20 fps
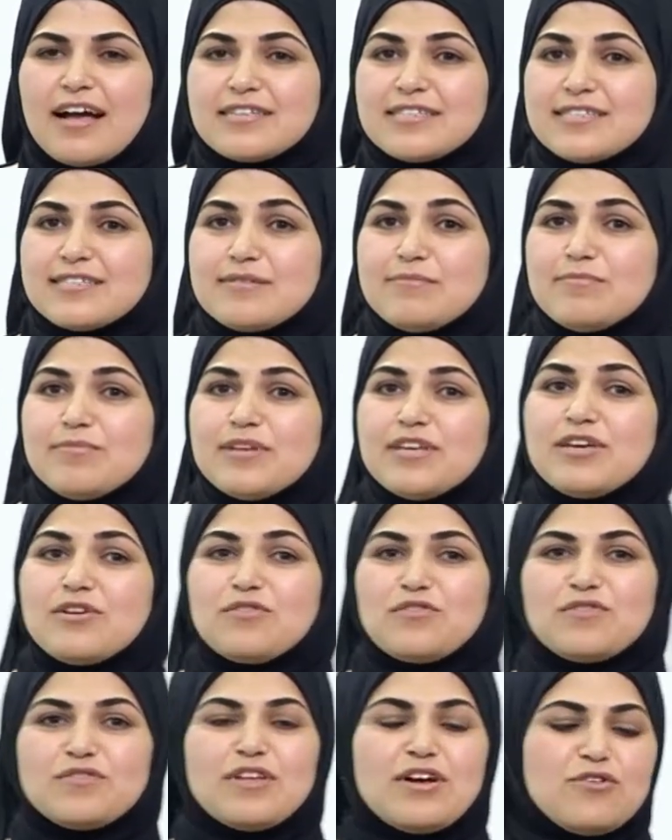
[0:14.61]
assembly
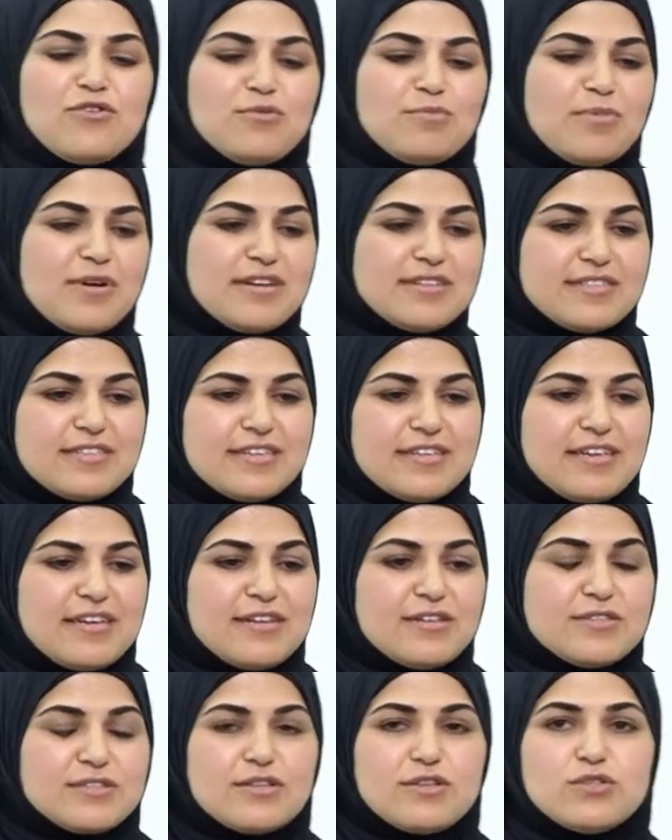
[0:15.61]
of
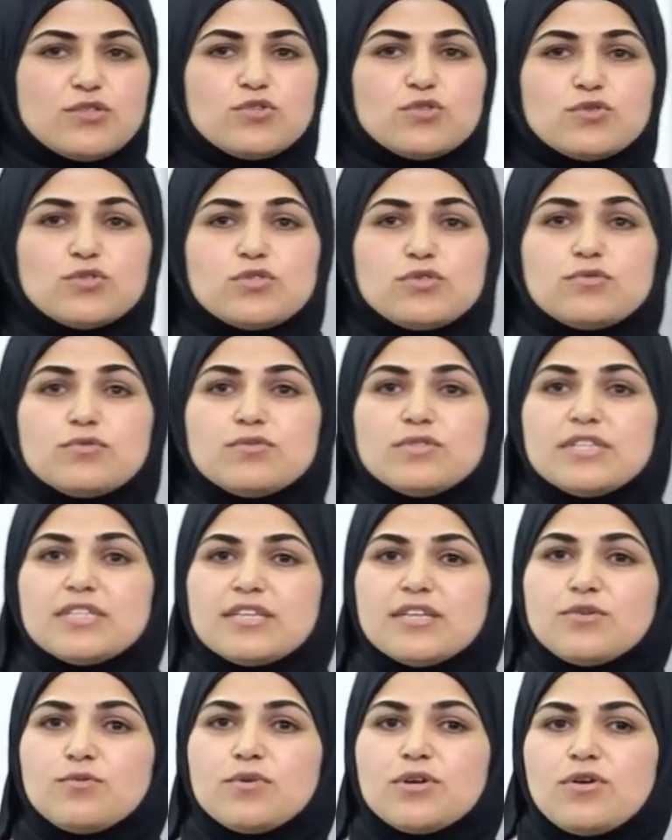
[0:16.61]
nanoparticles into
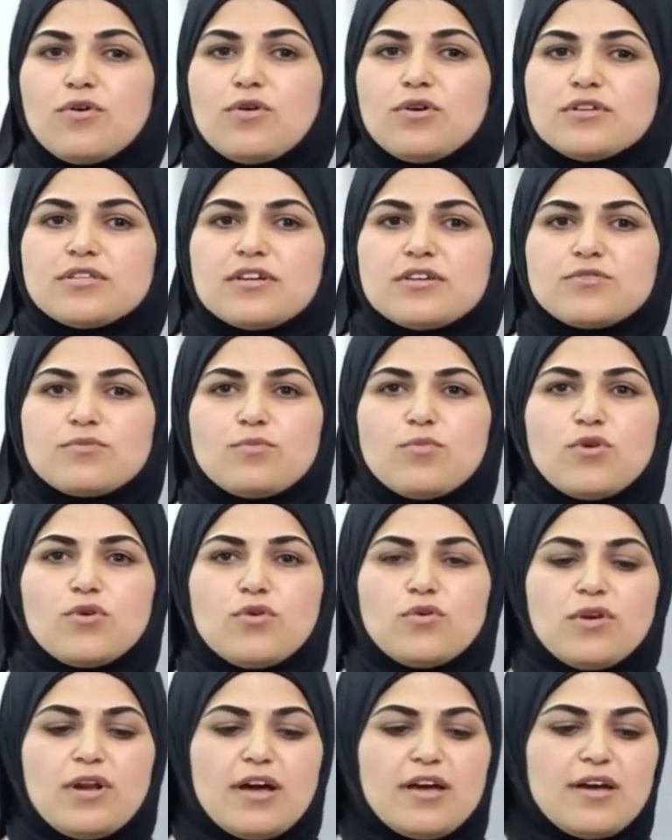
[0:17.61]
2D well-ordered
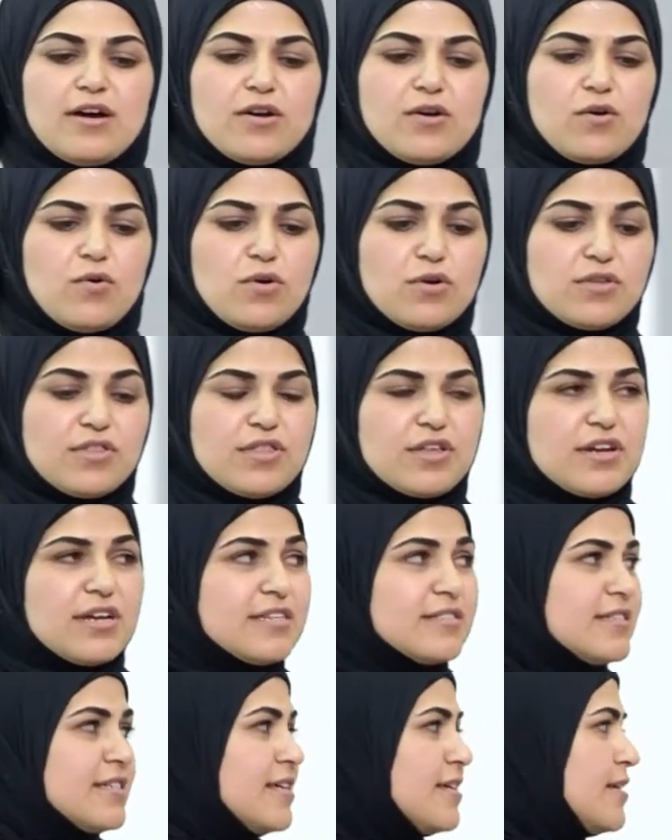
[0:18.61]
monolayer or
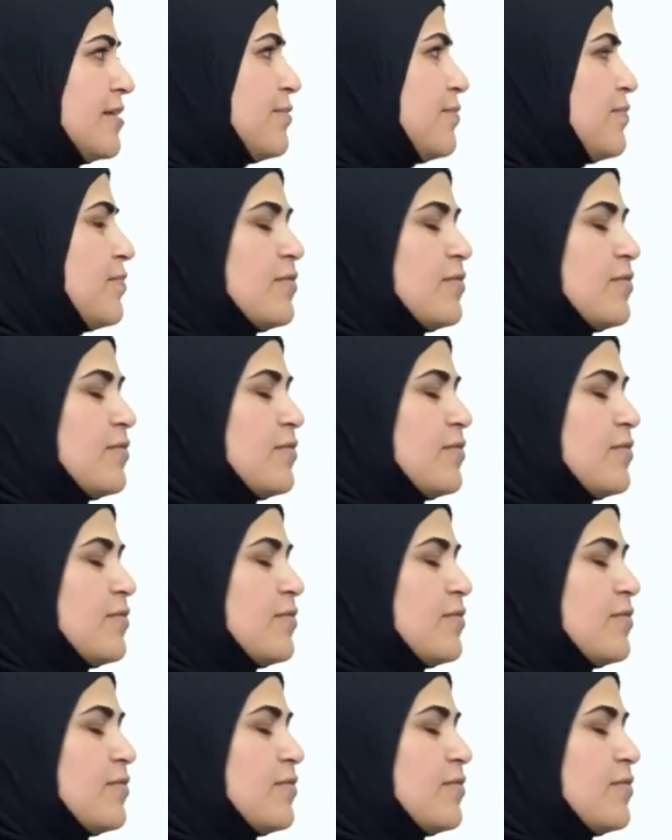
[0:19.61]
3D